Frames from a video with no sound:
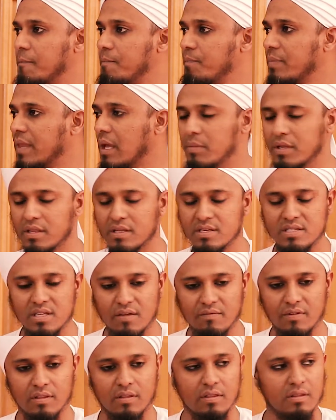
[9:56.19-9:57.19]
the
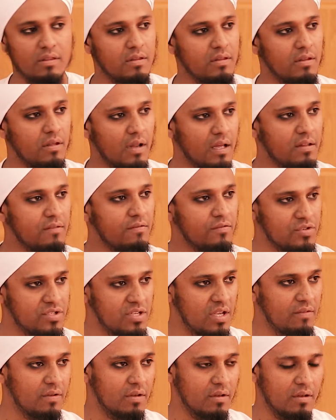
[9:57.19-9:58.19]
7th, right, for
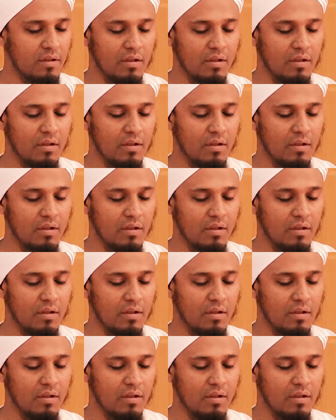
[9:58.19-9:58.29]
7